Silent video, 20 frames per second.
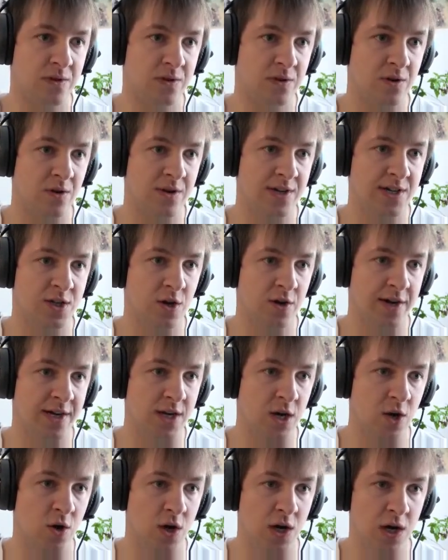Oh, he's
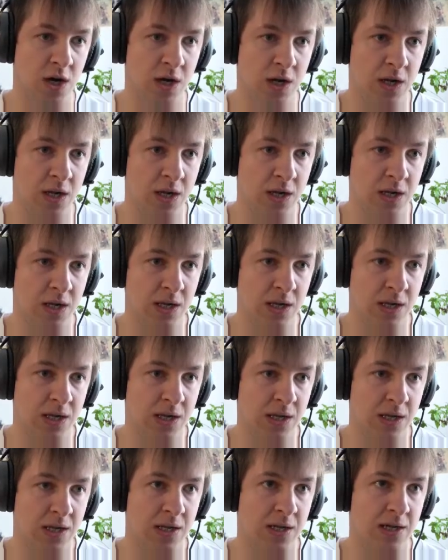already low.
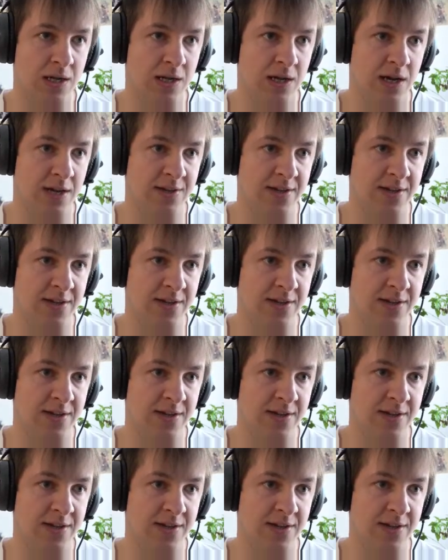I